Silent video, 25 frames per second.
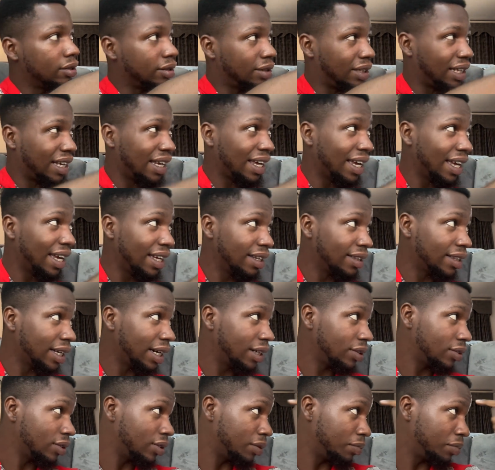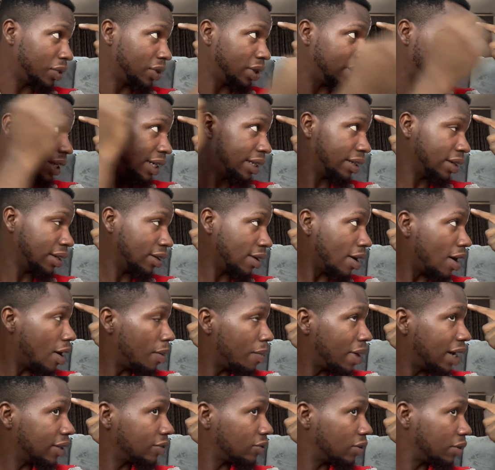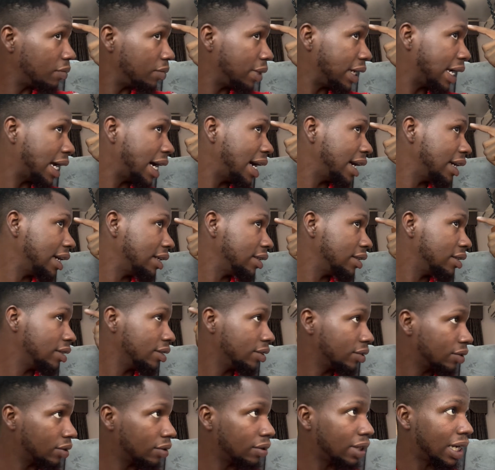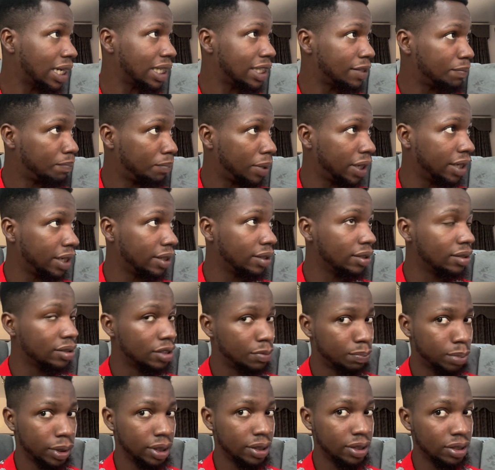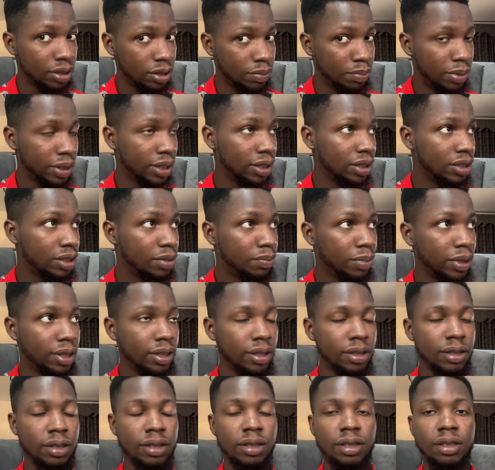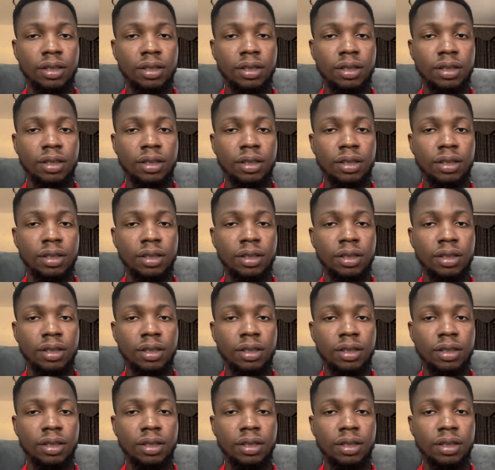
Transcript: they enter into the body and they come out from behind. So they are spinning, spinning, spinning, spinning.